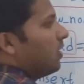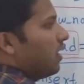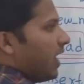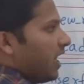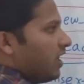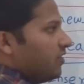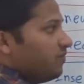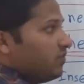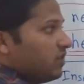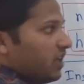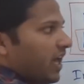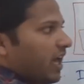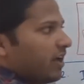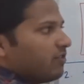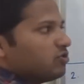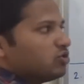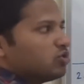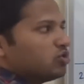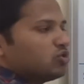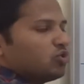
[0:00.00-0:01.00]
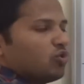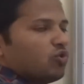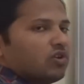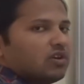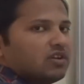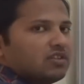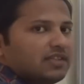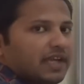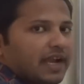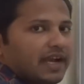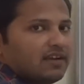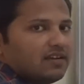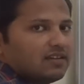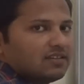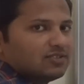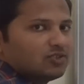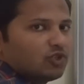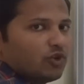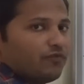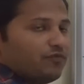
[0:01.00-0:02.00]
and we have stored the
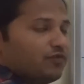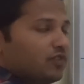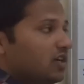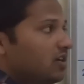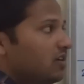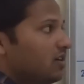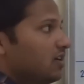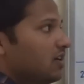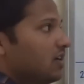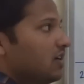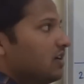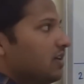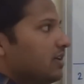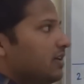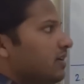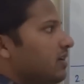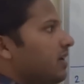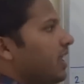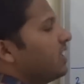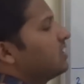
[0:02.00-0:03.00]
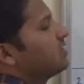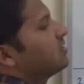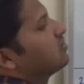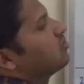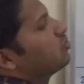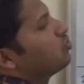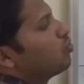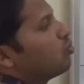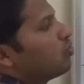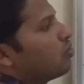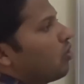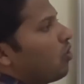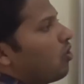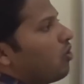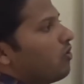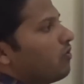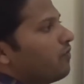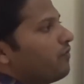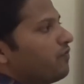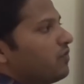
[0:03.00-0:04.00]
address of the next node
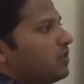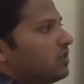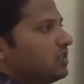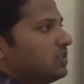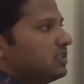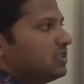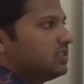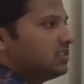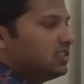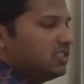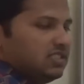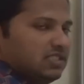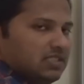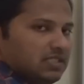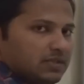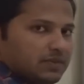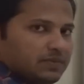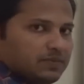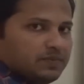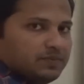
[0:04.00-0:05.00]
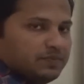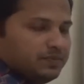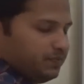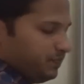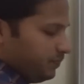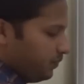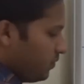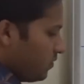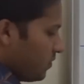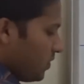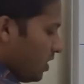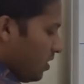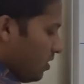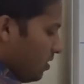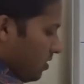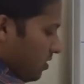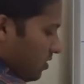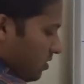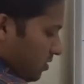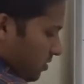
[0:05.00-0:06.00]
of C.
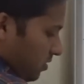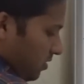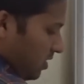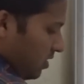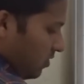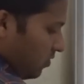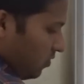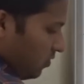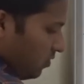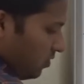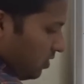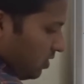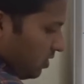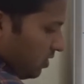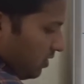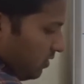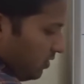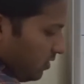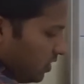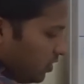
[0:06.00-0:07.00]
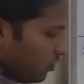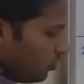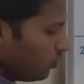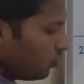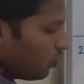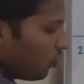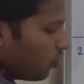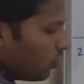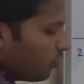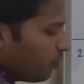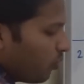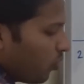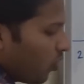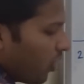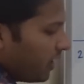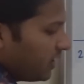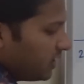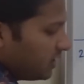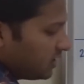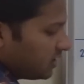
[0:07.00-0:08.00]
Now new node
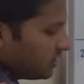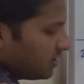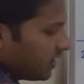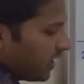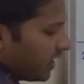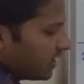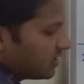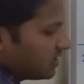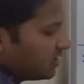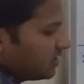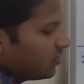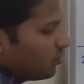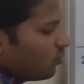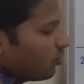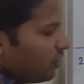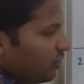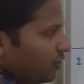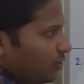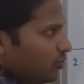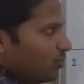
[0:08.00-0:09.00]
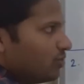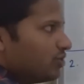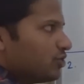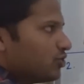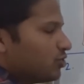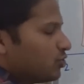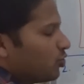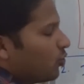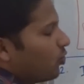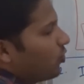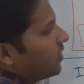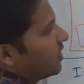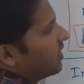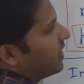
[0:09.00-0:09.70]
points next equal to store